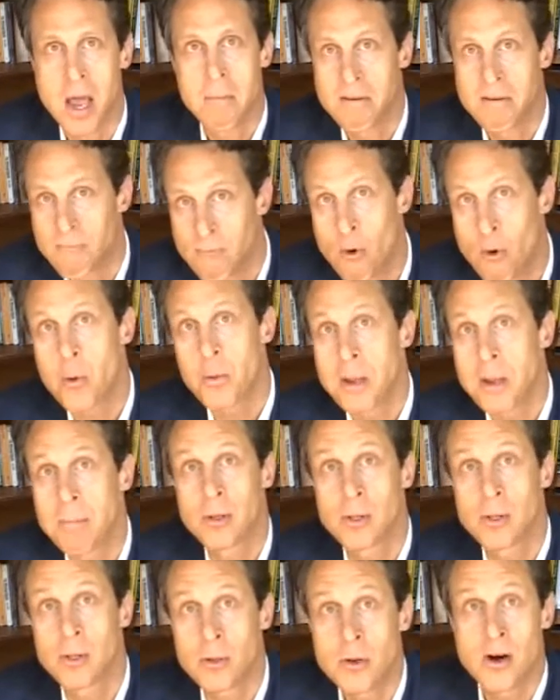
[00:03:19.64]
before we
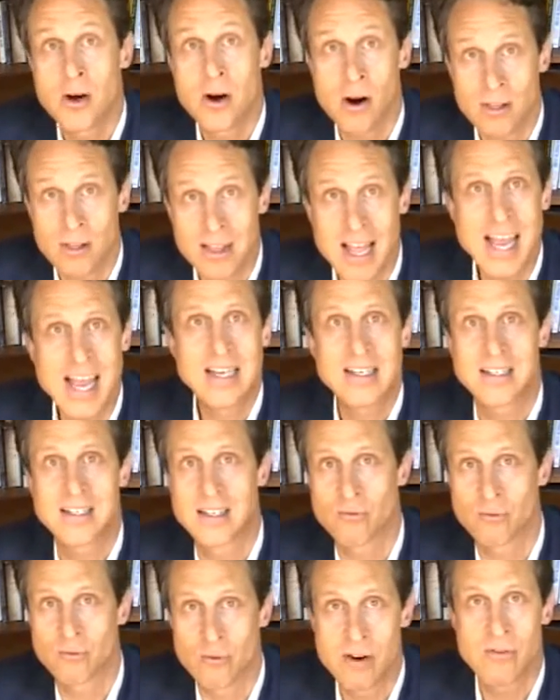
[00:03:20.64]
polluted our lakes
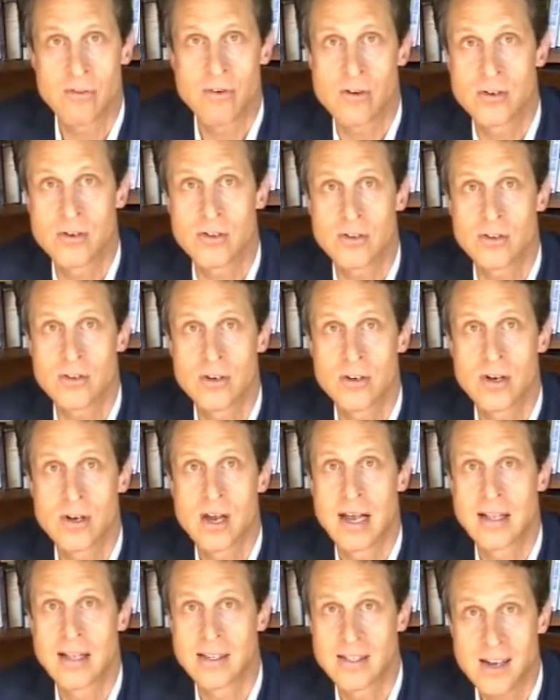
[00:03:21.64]
and rivers
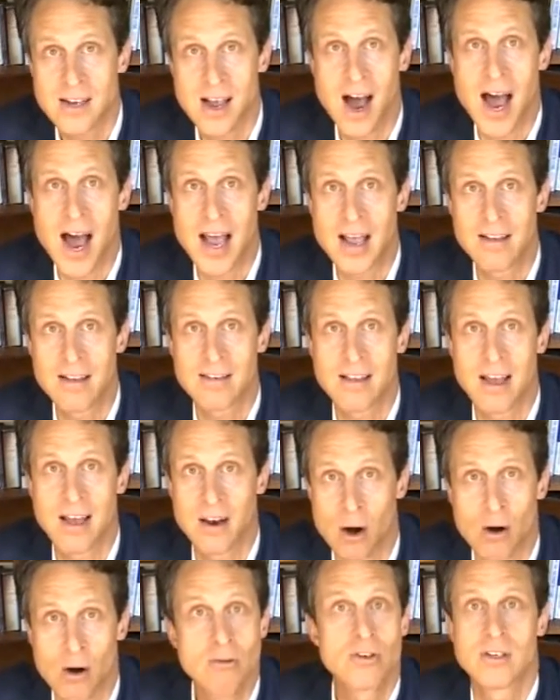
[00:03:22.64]
and skies and
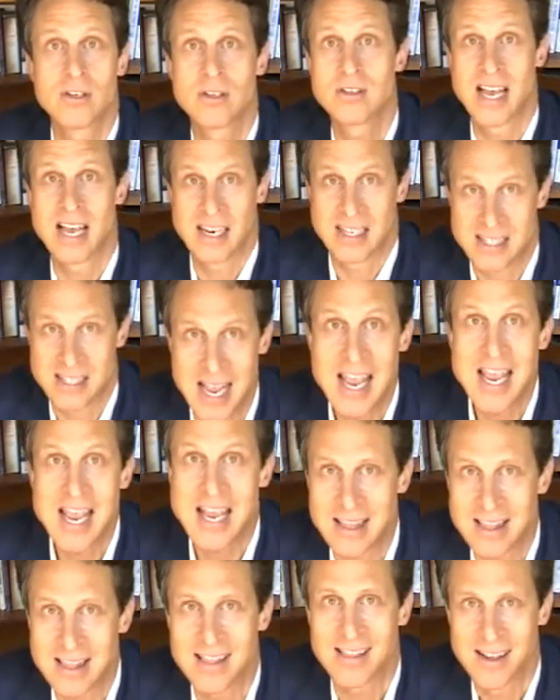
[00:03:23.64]
oceans and
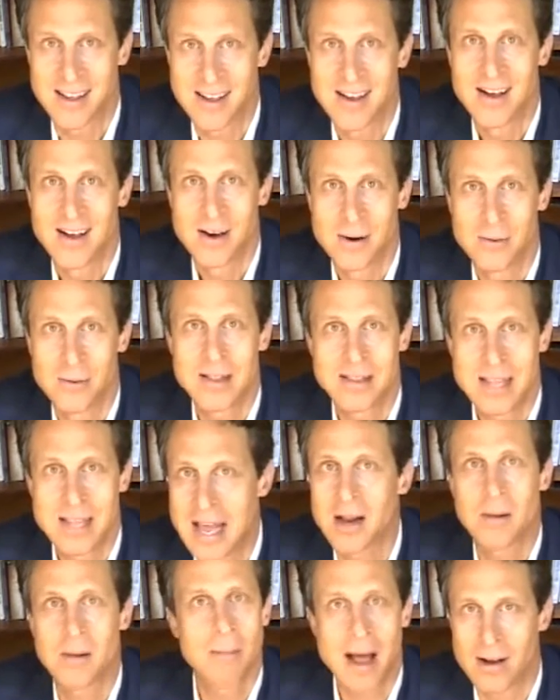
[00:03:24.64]
teeth with
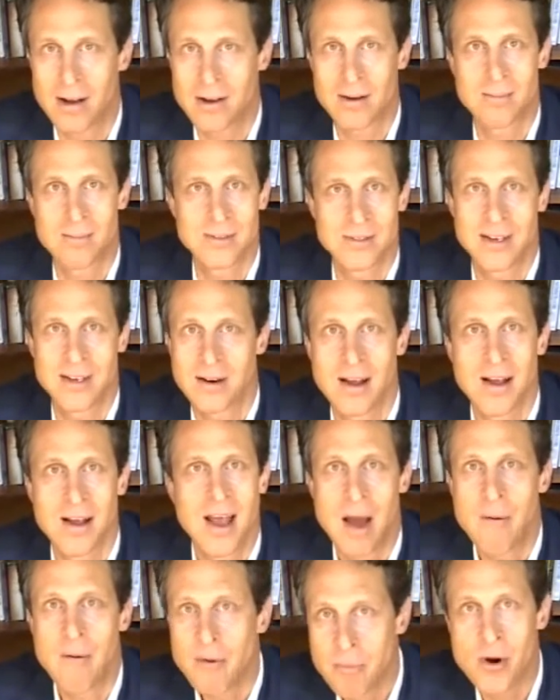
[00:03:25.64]
dental amalgams and
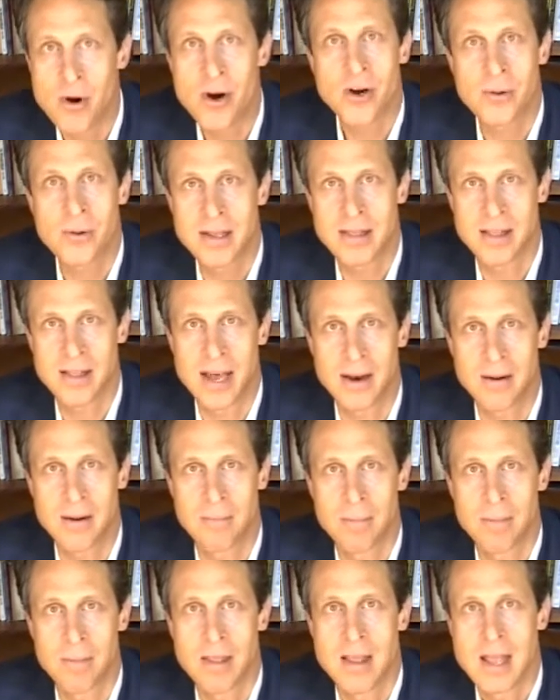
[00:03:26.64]
with mercury and lead.
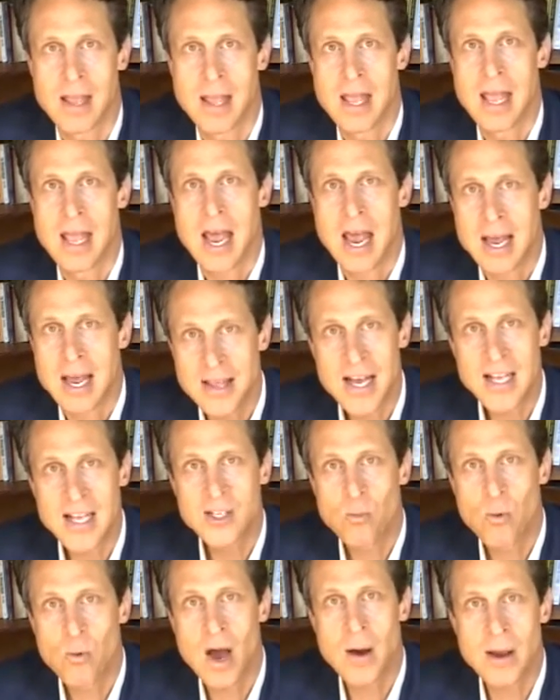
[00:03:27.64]
And
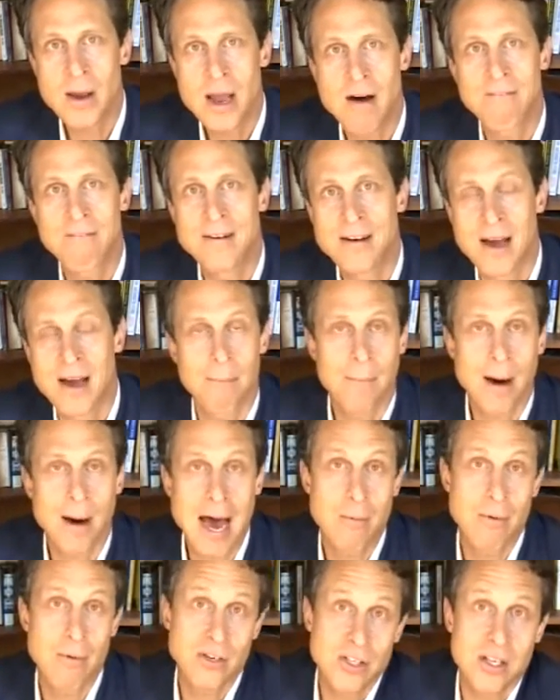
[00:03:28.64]
that's why we often got
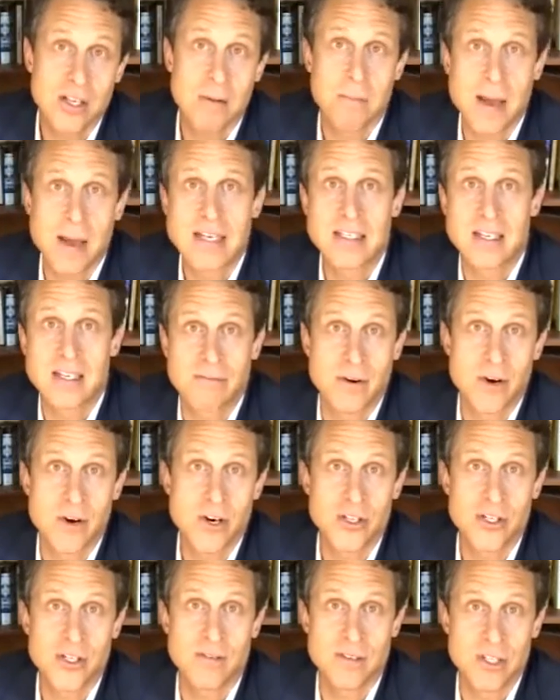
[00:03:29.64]
by with just a basic
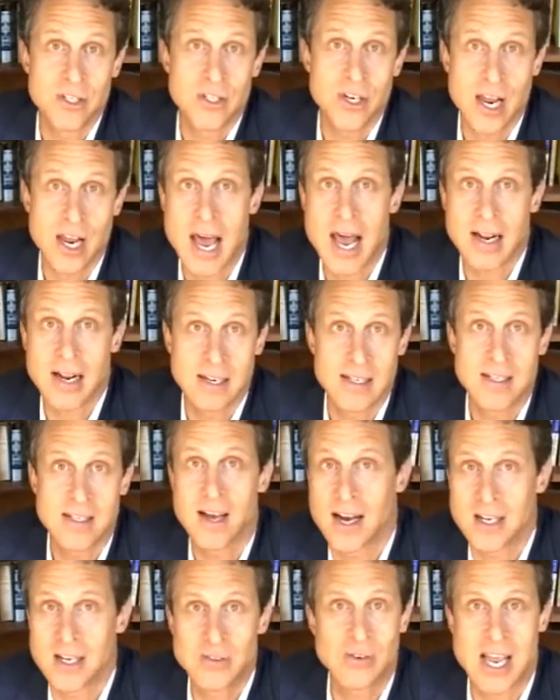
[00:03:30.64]
version of the genetic
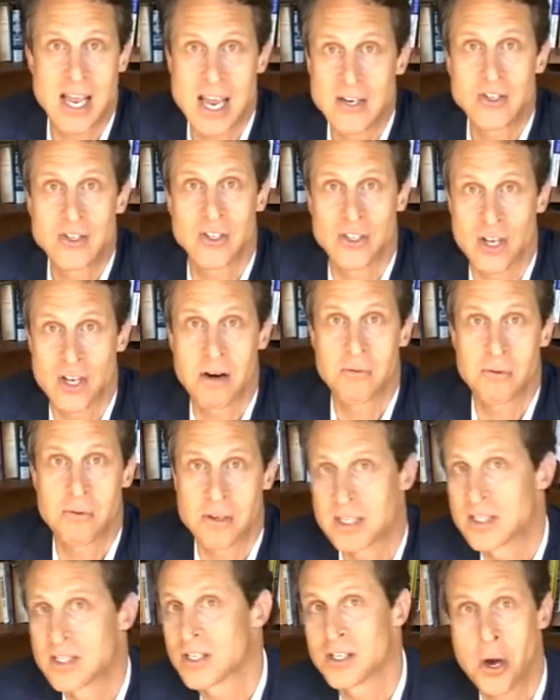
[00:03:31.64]
detoxification software
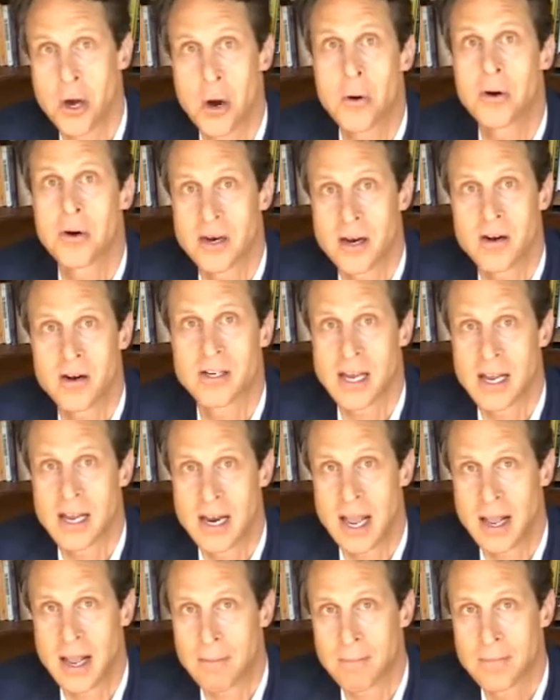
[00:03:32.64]
that's encoded in our
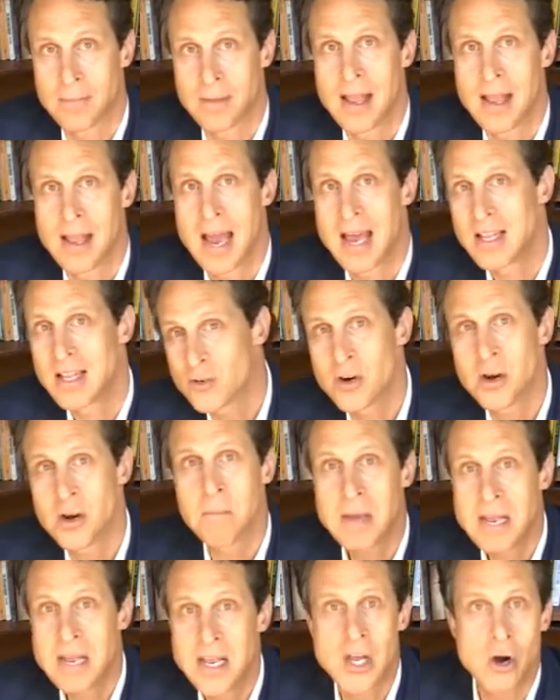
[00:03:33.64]
DNA. And it's sort of
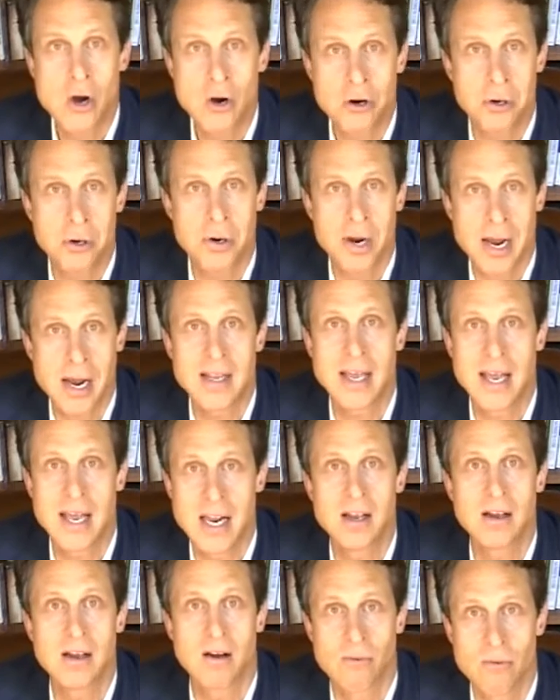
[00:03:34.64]
mediocre at
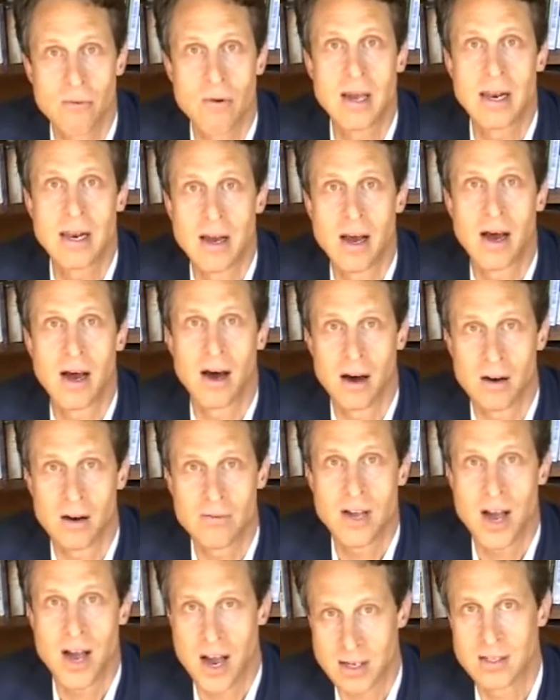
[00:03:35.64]
getting rid of
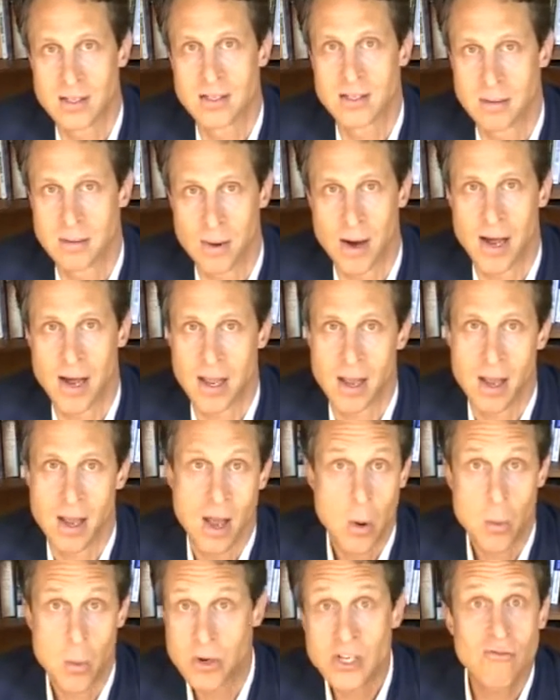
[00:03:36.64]
toxins in the body.
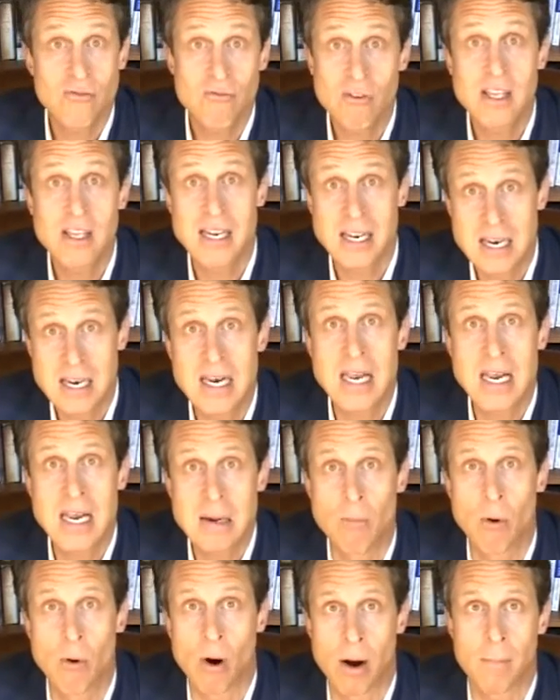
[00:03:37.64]
We just really didn't need
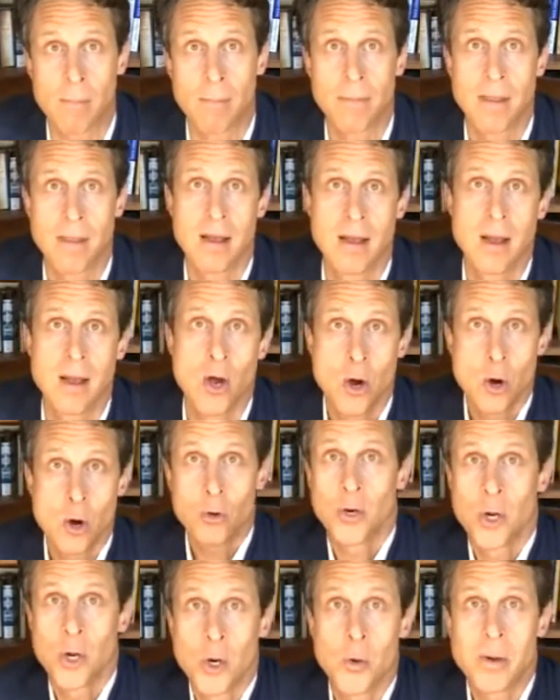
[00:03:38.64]
more.
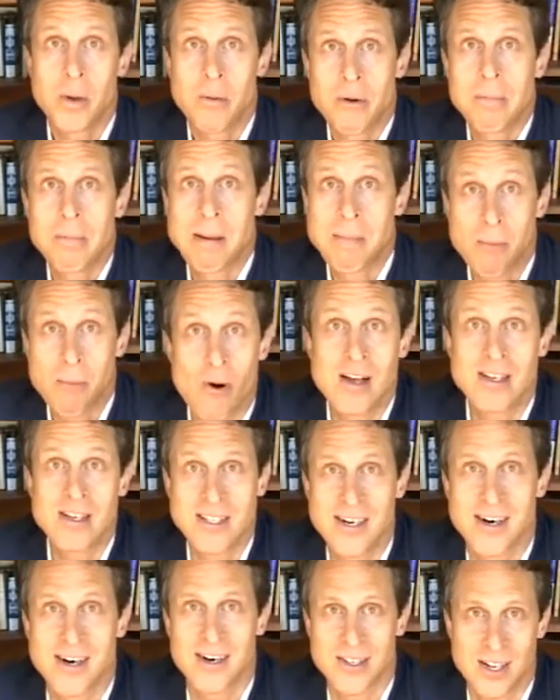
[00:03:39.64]
Who knew we would be
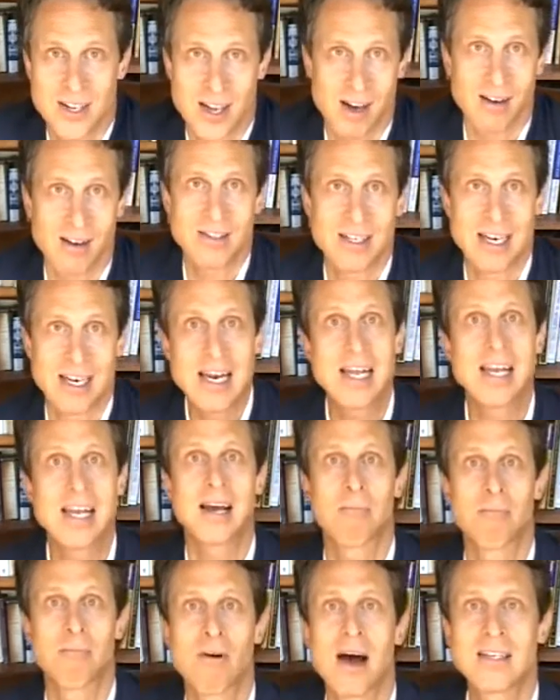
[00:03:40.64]
poisoning ourselves and eating
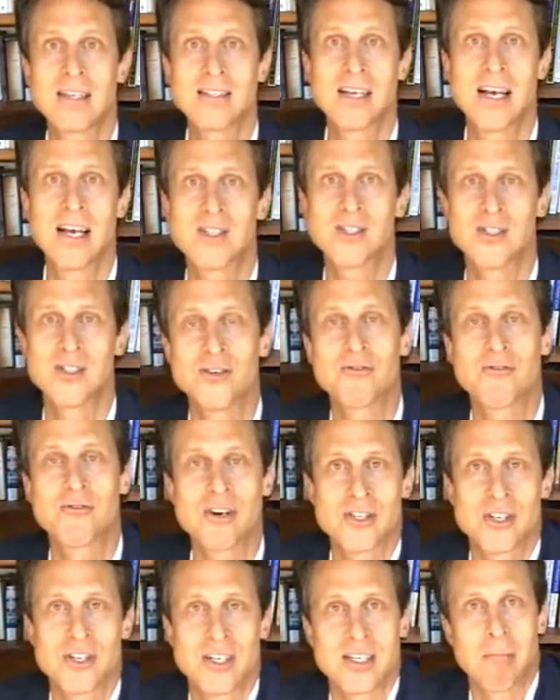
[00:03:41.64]
a processed,
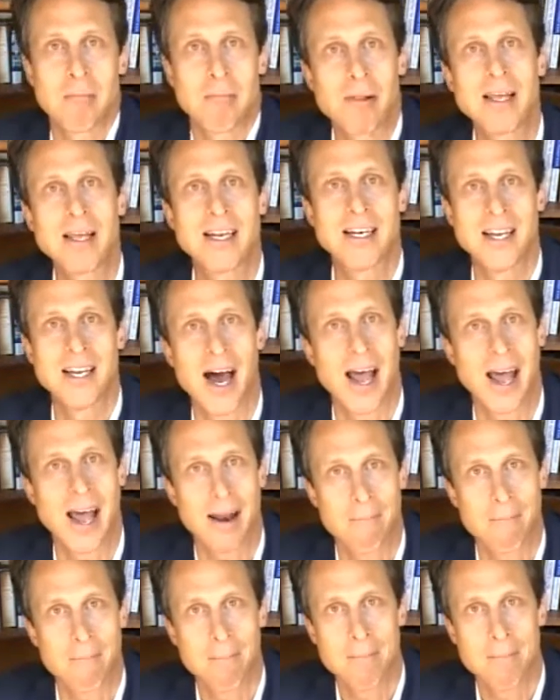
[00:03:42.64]
nutrition-depleted diet?